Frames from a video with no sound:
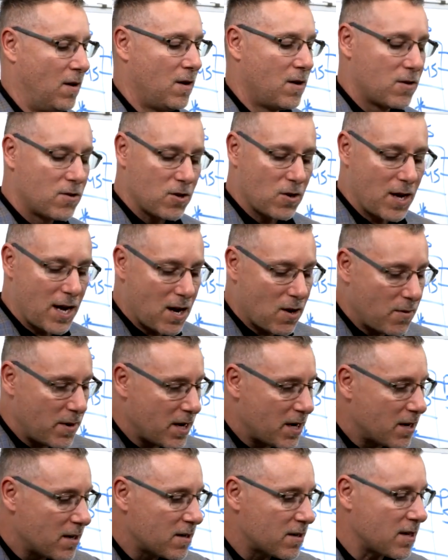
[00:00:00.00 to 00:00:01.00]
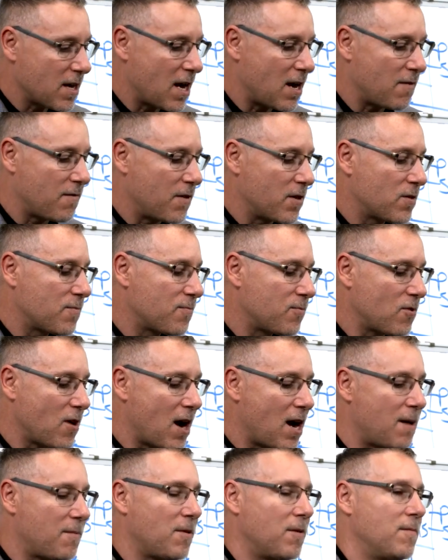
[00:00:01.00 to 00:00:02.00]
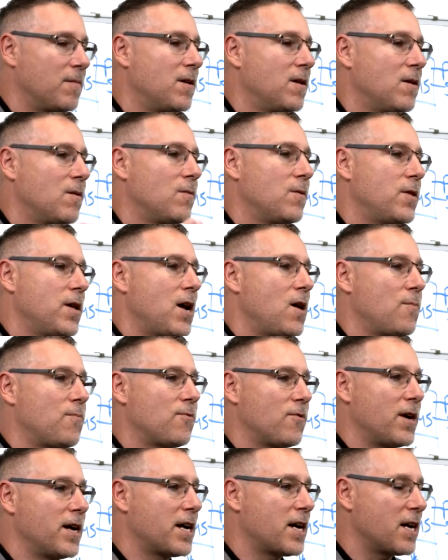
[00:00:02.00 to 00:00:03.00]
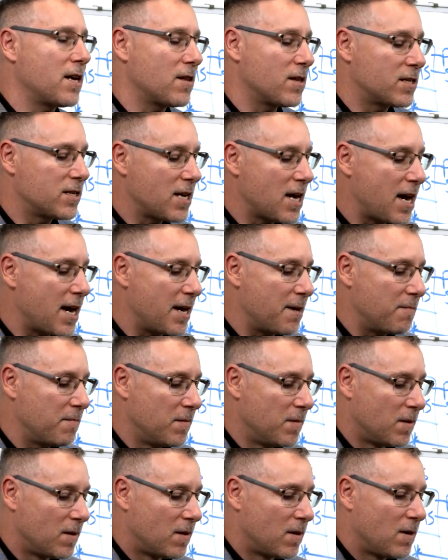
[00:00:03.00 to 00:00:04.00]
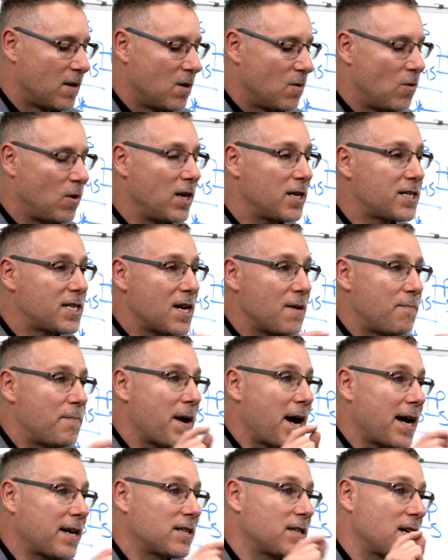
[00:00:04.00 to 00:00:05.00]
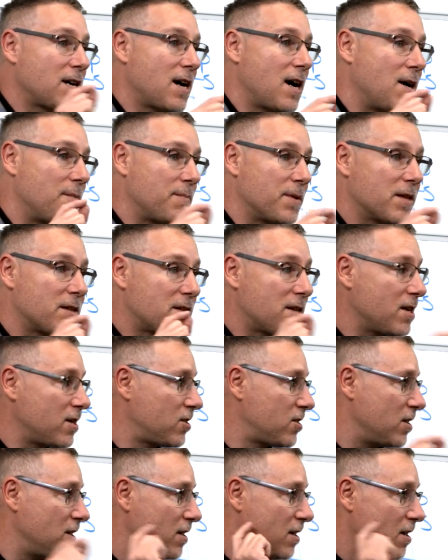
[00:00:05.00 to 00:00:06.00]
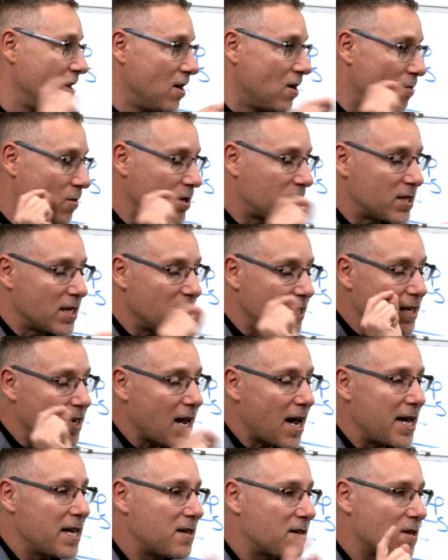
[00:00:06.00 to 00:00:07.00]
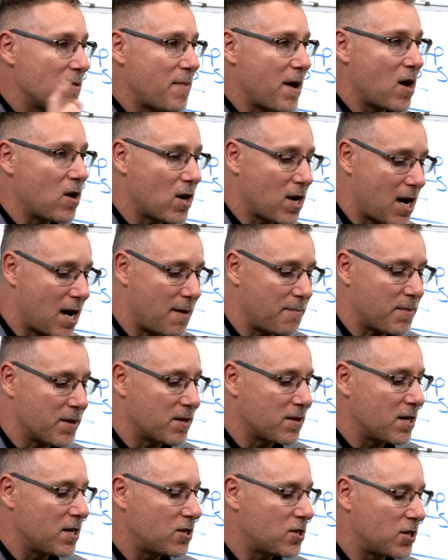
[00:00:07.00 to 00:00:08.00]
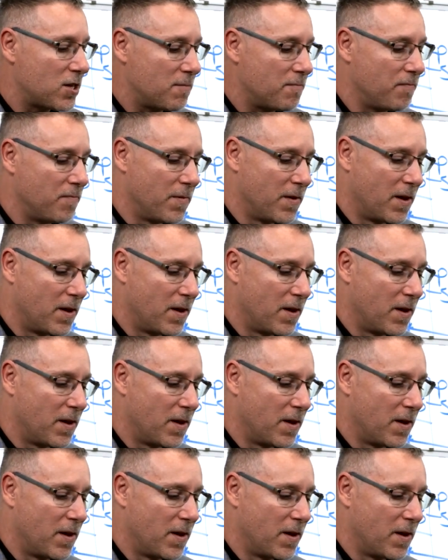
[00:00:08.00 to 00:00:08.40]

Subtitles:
So how are we going to solve this problem without breaking the type? Well, let's get back to composition. What's nice about composition